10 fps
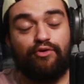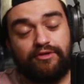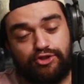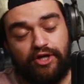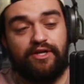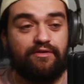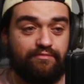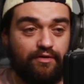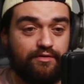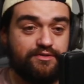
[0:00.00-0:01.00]
training
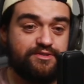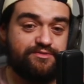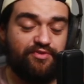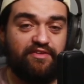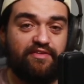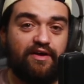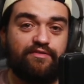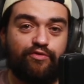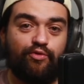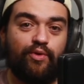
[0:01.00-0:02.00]
vlogs for these
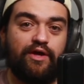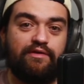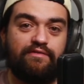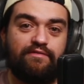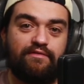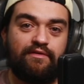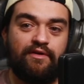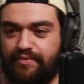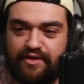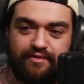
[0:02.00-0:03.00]
last 2 weeks
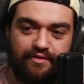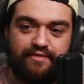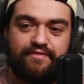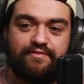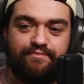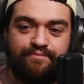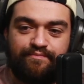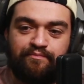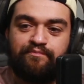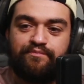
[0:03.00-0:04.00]
because
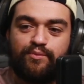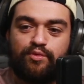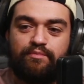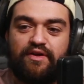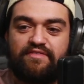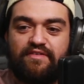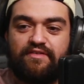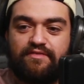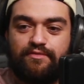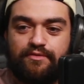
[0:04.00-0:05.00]
we've been sick
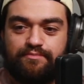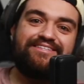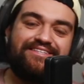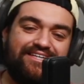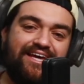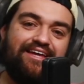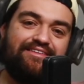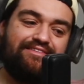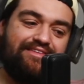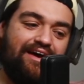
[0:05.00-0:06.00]
as a dog. To
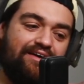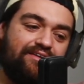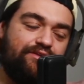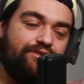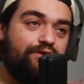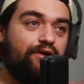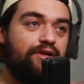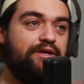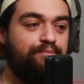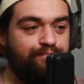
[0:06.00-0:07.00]
get down and
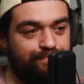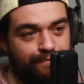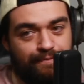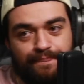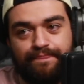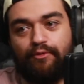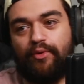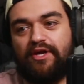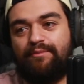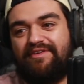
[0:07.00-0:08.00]
dirty, we're
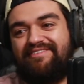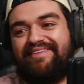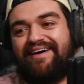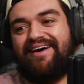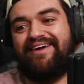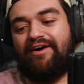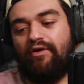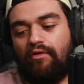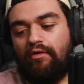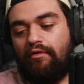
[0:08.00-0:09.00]
going to be
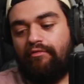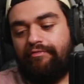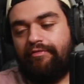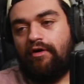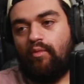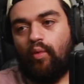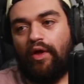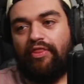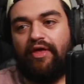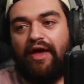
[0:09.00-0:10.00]
starting off
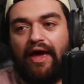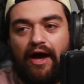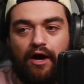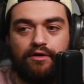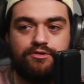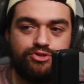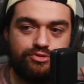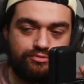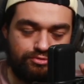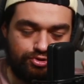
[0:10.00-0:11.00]
with our
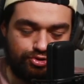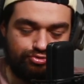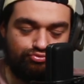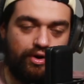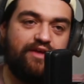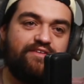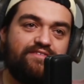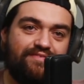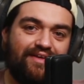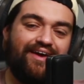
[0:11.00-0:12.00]

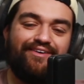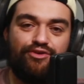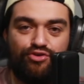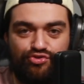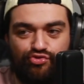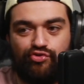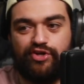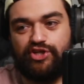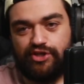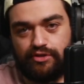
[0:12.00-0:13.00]
race day
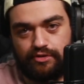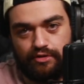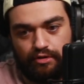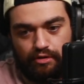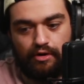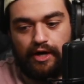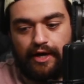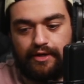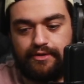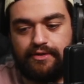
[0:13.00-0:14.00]
nutrition
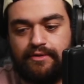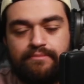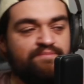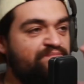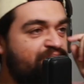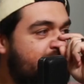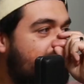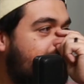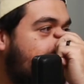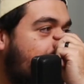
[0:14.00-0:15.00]
guide.
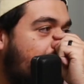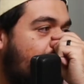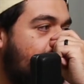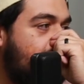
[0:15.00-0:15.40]
Now,